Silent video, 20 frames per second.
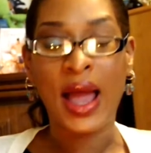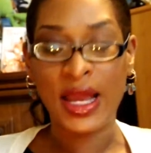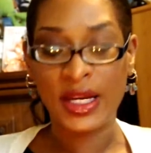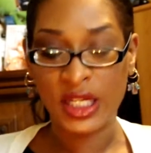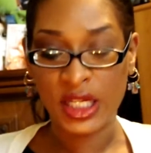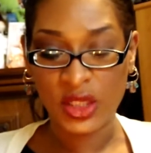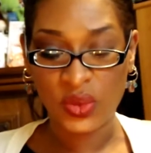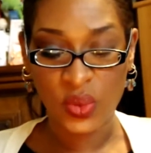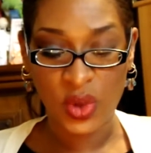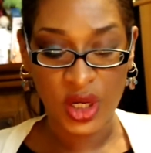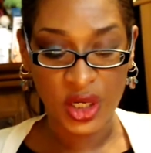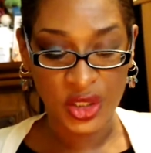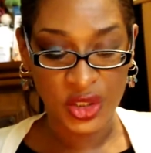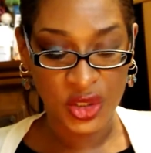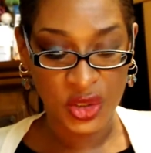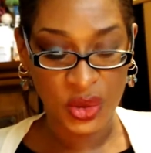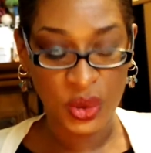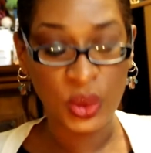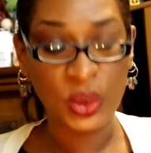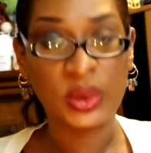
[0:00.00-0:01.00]
I just want to
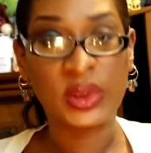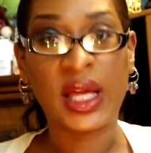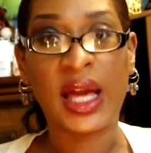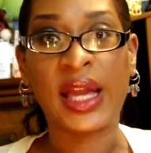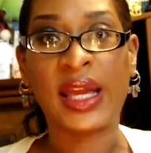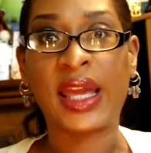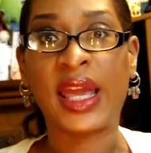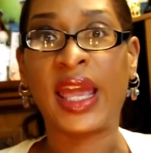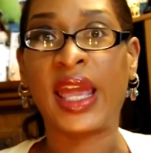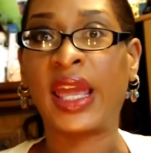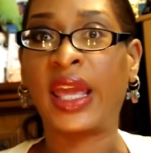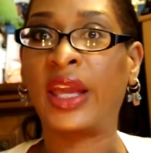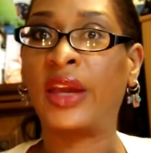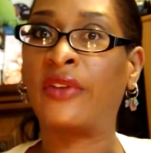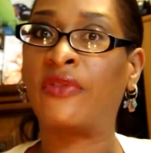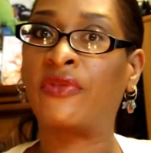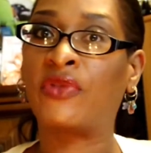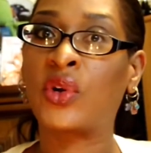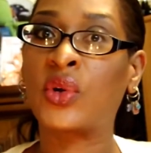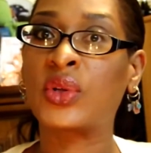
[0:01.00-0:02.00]
do like
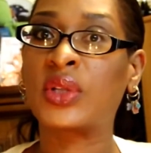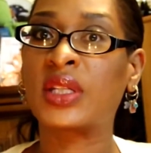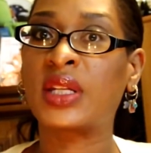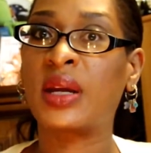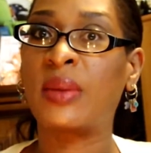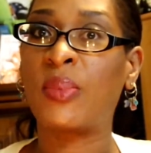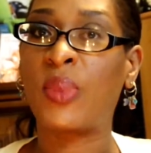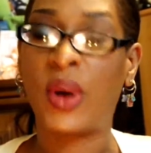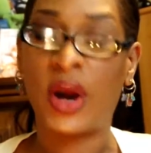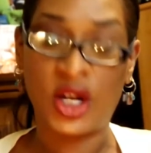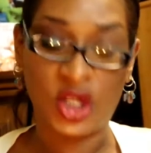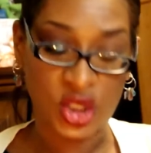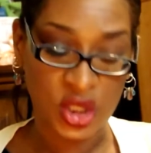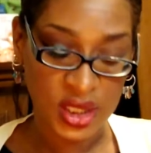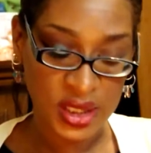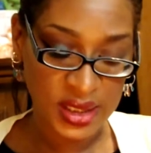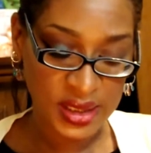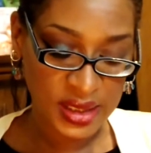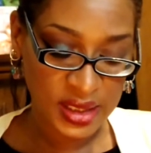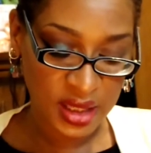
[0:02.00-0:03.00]
a first
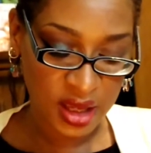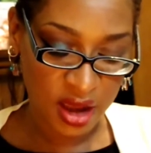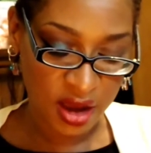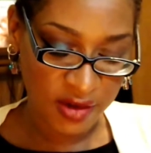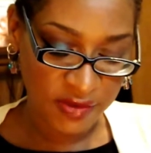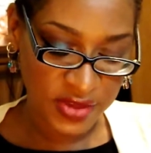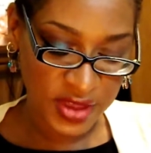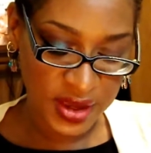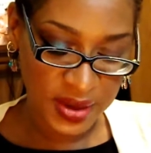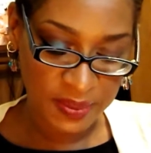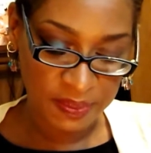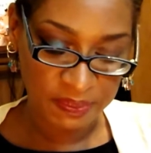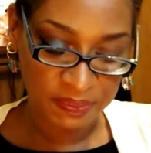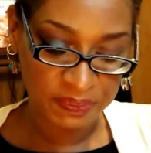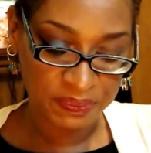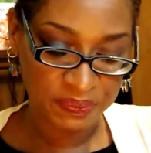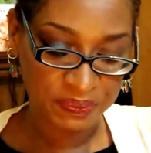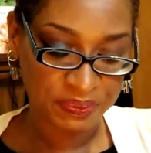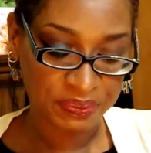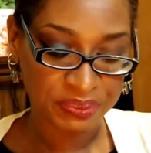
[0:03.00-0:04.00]
impressions of them.
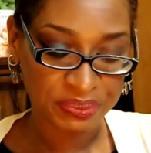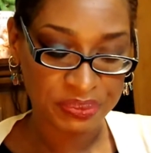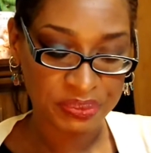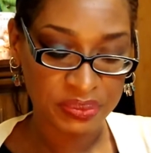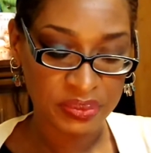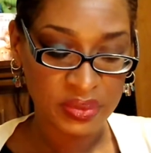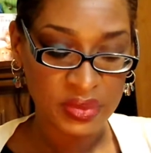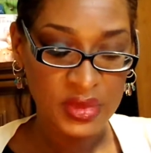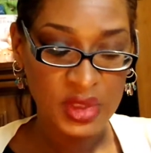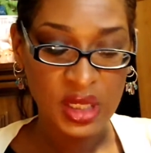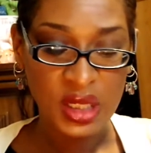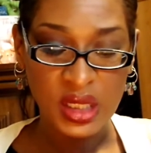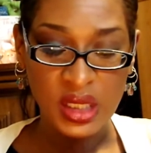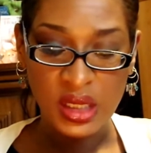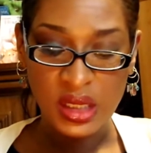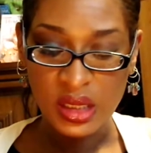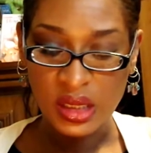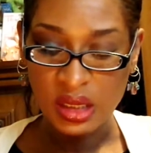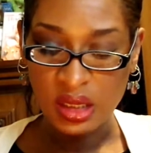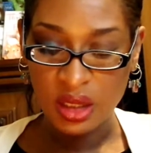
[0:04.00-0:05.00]

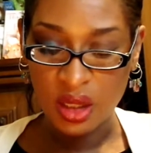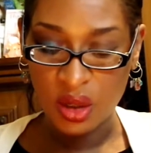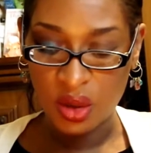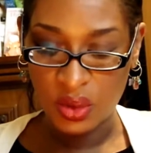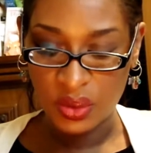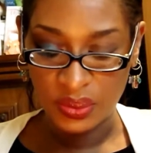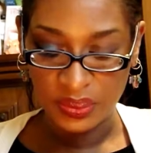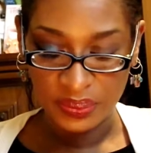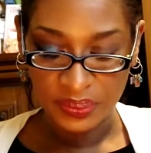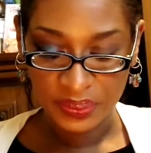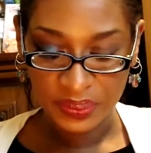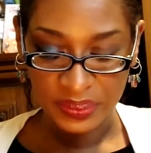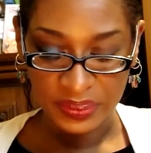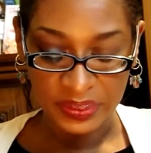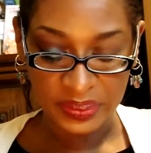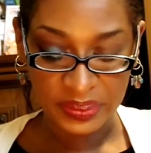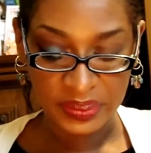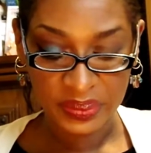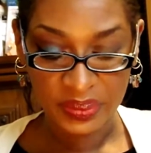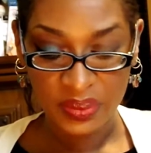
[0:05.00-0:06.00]
So I'm
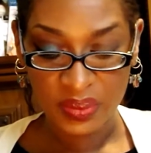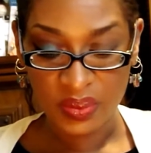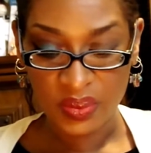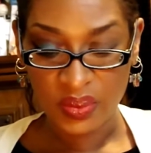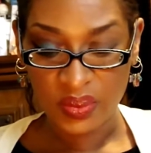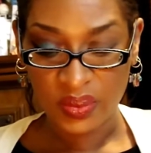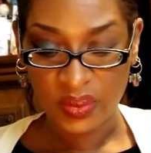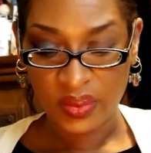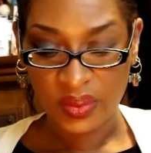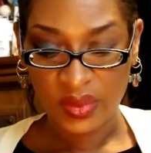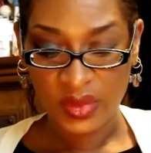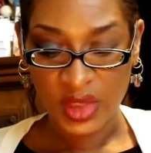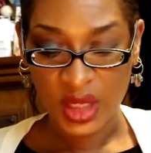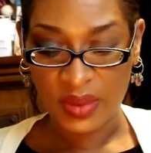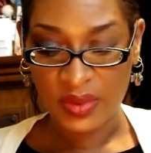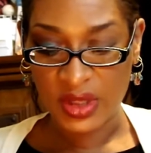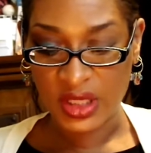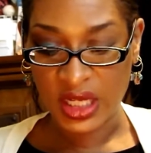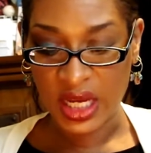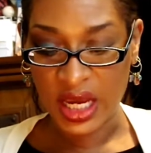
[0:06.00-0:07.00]

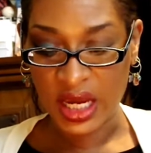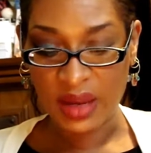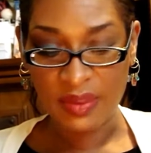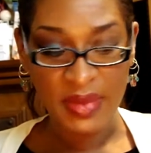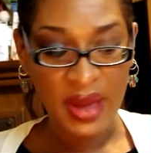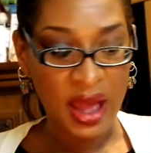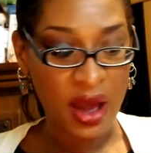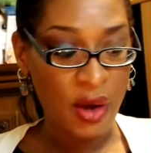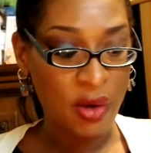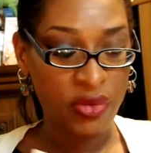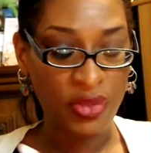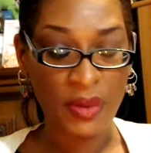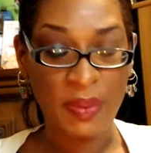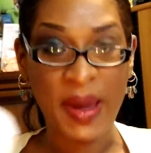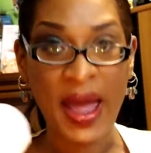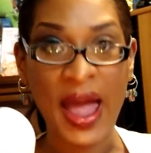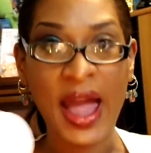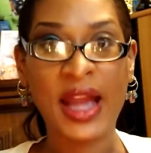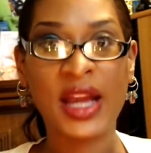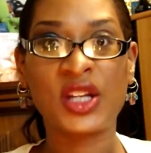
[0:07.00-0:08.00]
gonna take them out. The
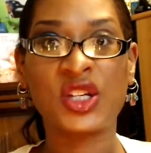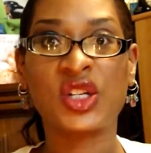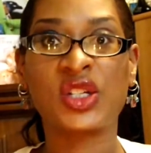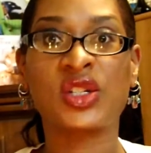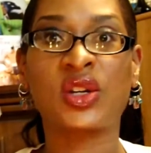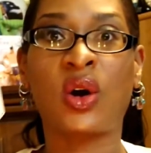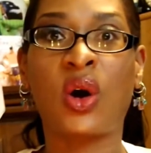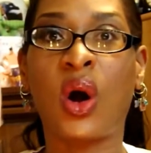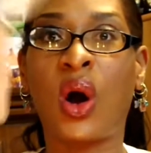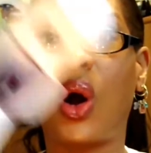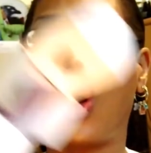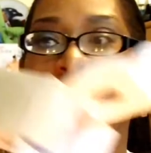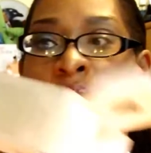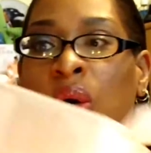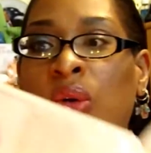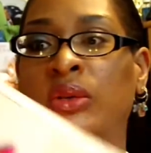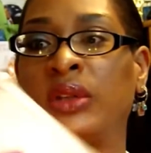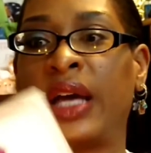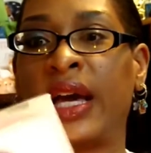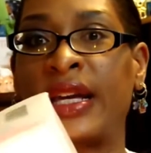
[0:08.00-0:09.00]
packages are
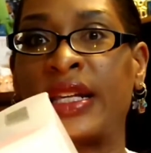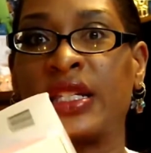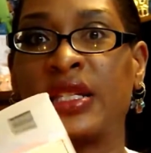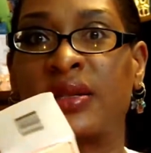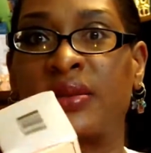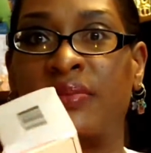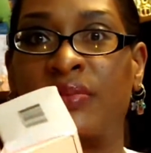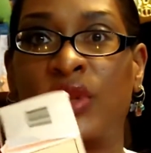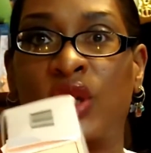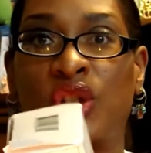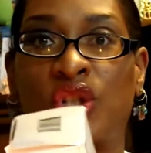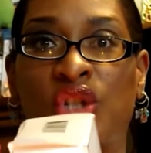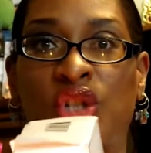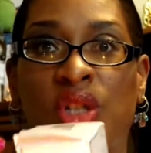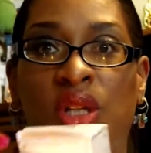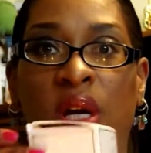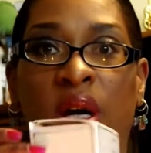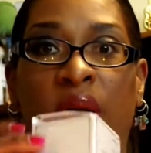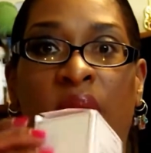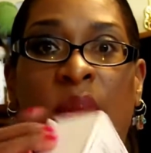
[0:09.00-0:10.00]
all like
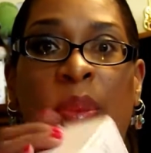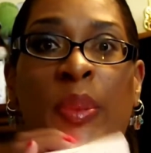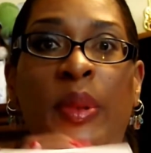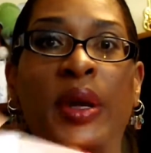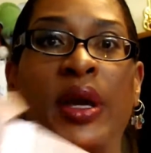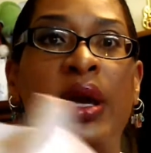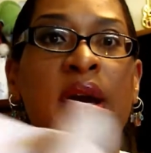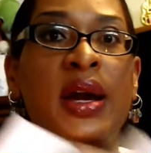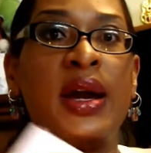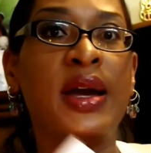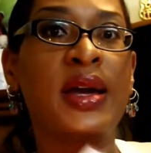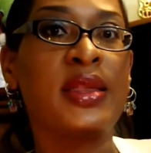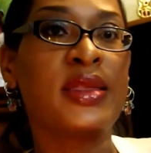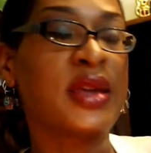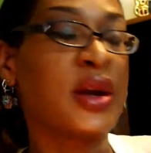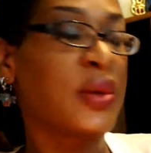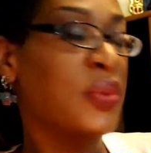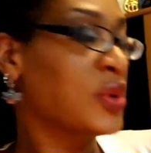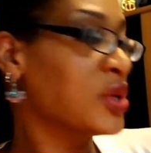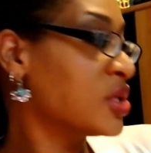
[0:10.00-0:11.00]
smushed up.
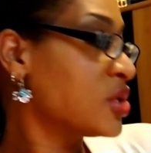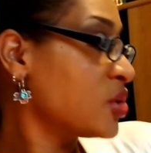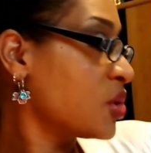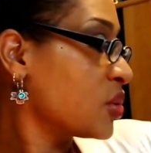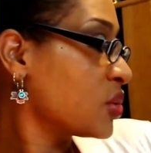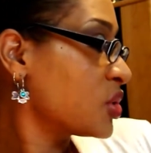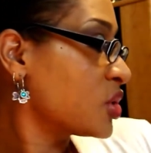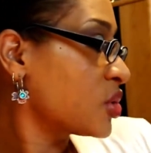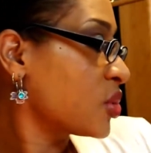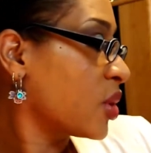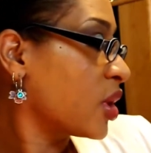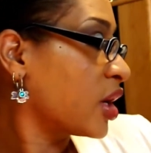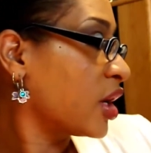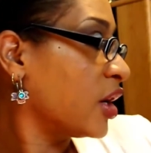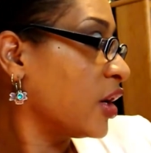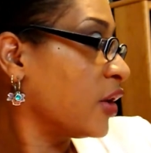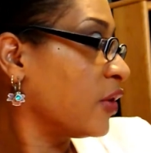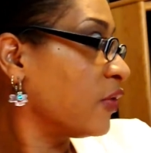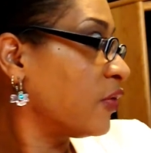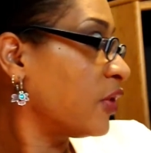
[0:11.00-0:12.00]
There was no sort
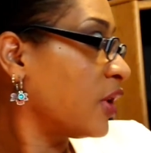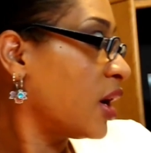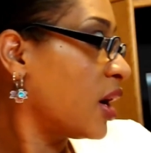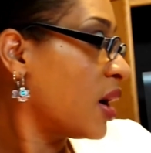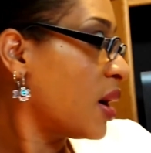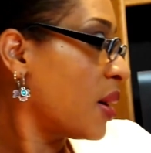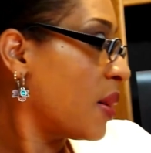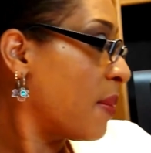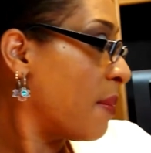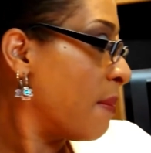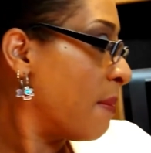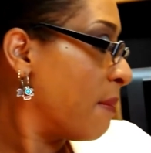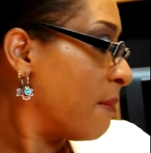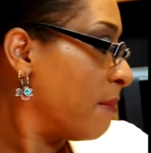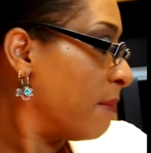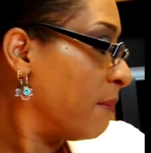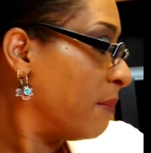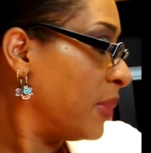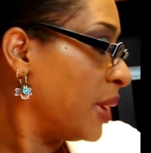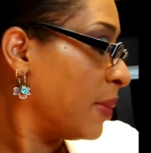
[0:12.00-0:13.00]
of
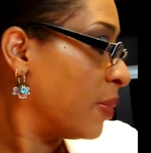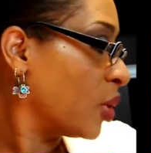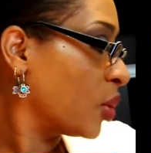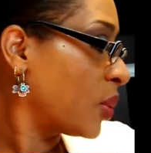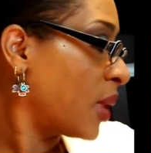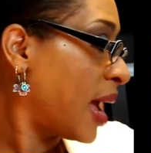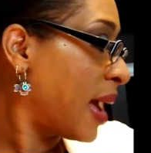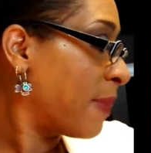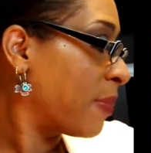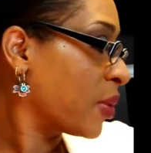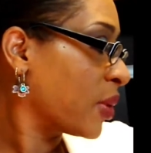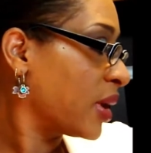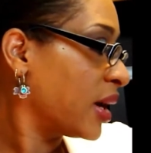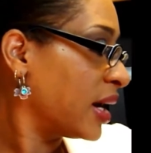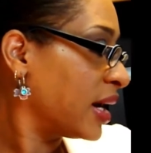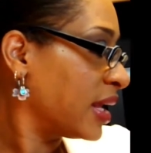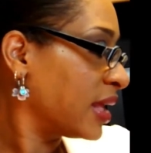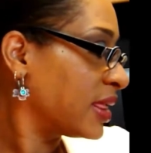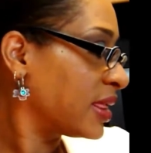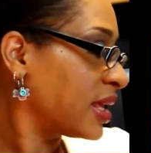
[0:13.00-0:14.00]
bubble wrap or
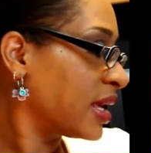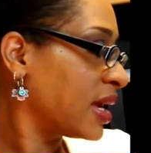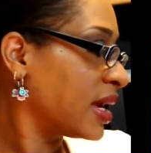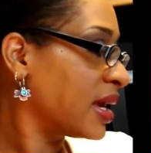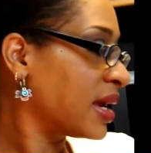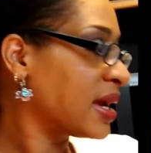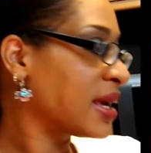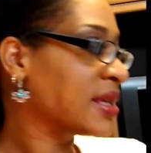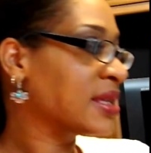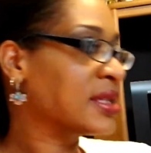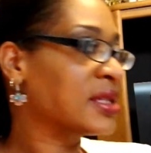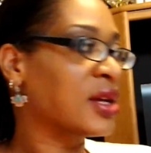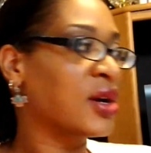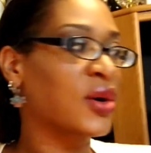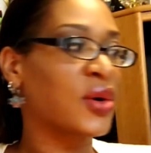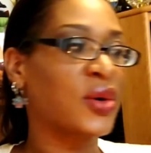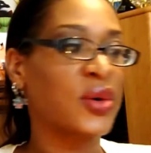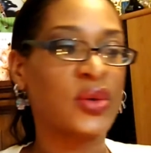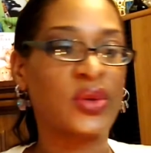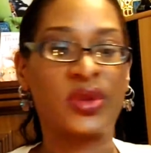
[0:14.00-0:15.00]
anything, and
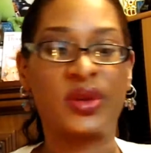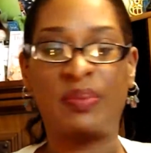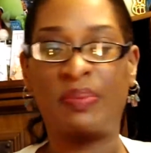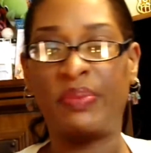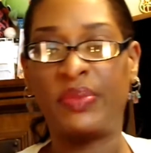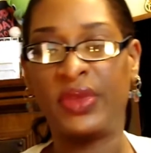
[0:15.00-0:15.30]
so the